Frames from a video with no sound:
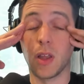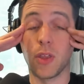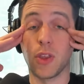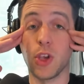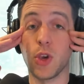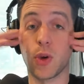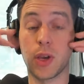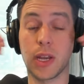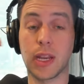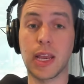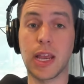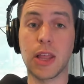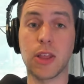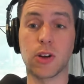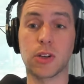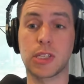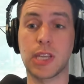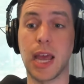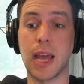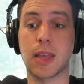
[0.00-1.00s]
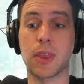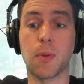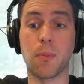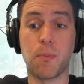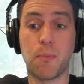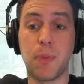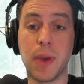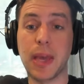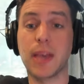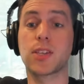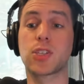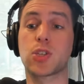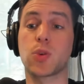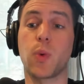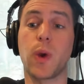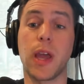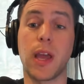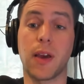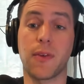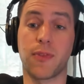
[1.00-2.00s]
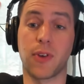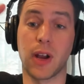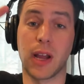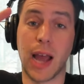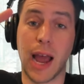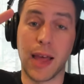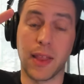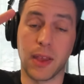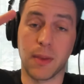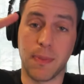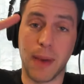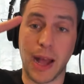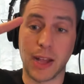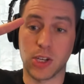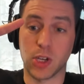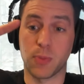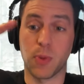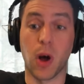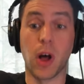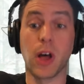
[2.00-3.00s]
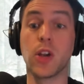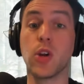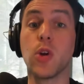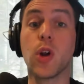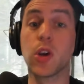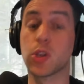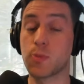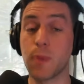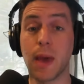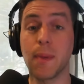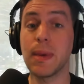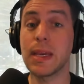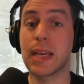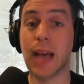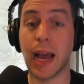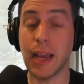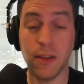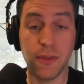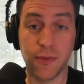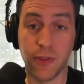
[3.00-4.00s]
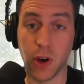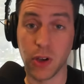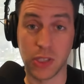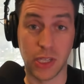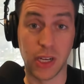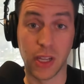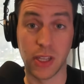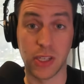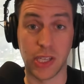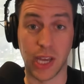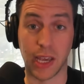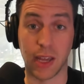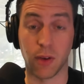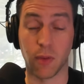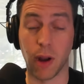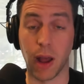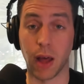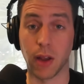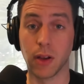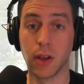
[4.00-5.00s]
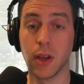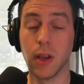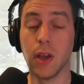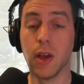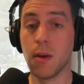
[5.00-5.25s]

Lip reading: You can either take the big swing for a guy like Patrick Paul. And who knows, maybe Guyton falls into the second round.